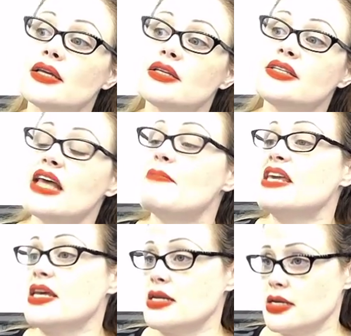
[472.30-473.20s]

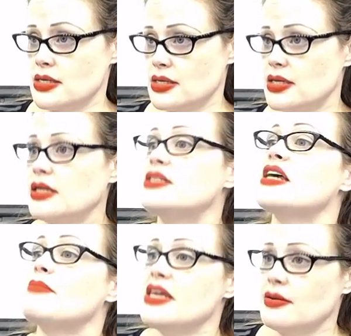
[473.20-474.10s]
Debian.
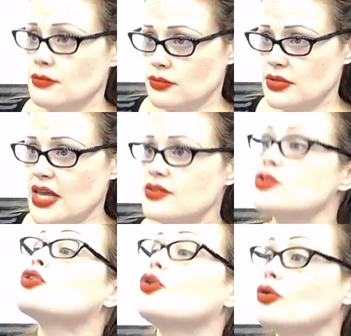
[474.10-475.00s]
Debian. Yes,
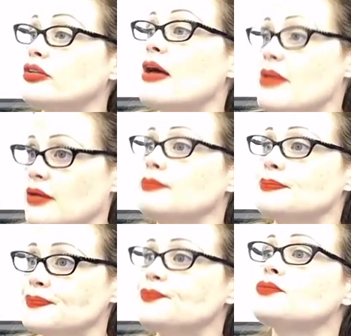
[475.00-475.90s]
Google Debian.
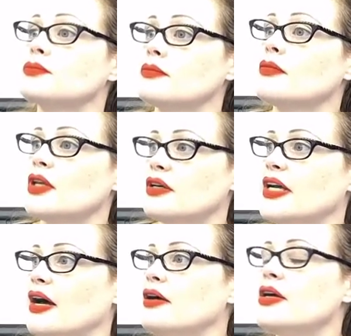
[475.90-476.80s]

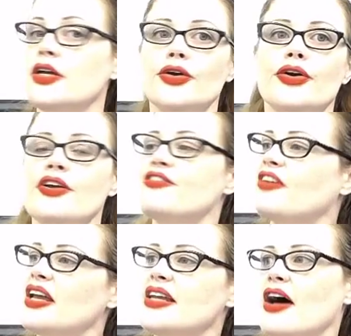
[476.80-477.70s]
Yeah. You're going to
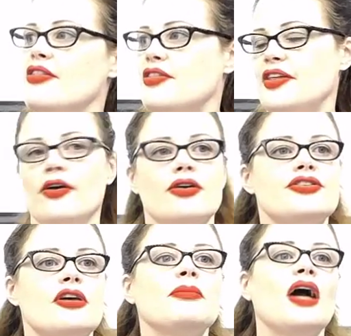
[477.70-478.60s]
find out that there are
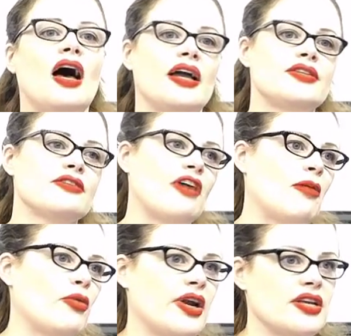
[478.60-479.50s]
some kinds of
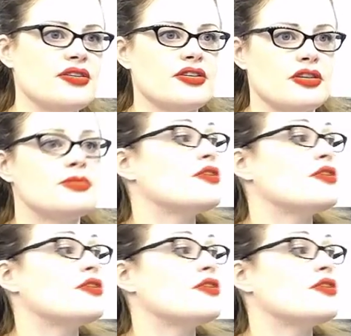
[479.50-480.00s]
operating systems